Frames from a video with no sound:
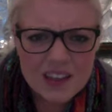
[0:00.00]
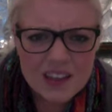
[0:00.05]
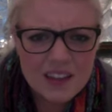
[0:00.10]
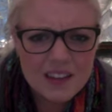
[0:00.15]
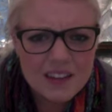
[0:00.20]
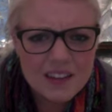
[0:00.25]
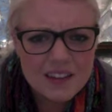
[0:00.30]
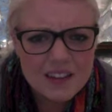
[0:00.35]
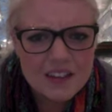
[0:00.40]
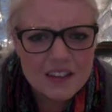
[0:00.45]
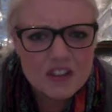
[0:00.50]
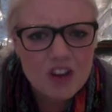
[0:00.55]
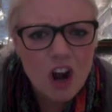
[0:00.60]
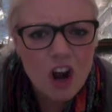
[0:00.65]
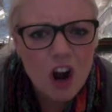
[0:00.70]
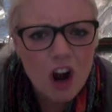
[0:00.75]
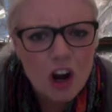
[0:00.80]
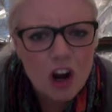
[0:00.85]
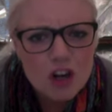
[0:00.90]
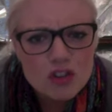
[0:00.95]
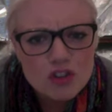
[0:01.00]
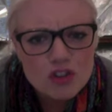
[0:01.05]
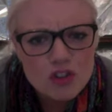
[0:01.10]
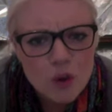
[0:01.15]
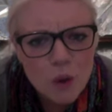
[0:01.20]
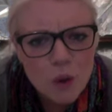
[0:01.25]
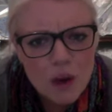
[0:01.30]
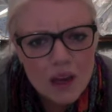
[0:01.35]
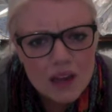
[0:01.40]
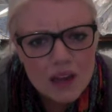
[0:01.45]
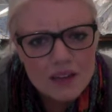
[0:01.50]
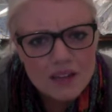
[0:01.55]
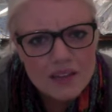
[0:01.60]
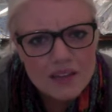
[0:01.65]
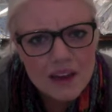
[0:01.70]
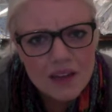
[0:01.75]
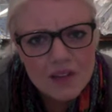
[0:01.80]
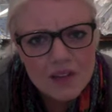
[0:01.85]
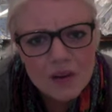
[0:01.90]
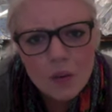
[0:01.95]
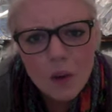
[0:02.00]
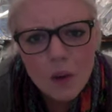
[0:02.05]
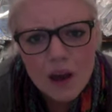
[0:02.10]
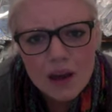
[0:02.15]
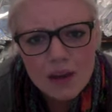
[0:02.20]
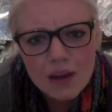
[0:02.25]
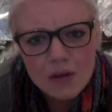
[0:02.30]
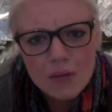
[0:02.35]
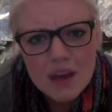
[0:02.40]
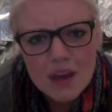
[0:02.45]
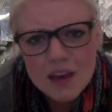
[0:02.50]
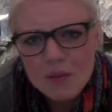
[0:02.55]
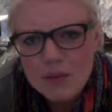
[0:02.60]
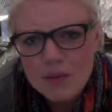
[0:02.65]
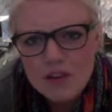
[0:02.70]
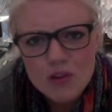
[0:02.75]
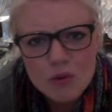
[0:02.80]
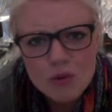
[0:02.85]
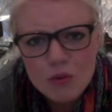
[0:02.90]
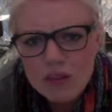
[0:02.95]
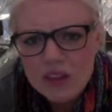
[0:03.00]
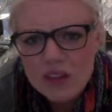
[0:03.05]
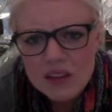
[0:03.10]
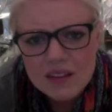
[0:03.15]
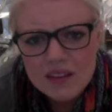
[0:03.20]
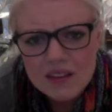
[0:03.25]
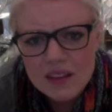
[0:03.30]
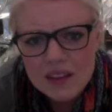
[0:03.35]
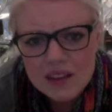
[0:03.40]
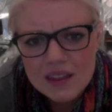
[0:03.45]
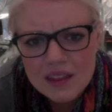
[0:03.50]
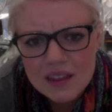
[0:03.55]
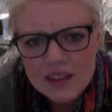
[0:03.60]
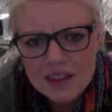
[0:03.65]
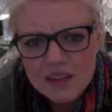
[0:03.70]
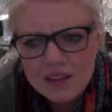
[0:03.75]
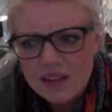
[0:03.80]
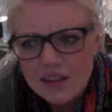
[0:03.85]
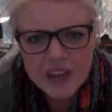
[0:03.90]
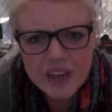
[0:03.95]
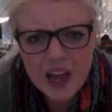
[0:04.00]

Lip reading: Such a hard choice, Devin. Why do you make me do things like this?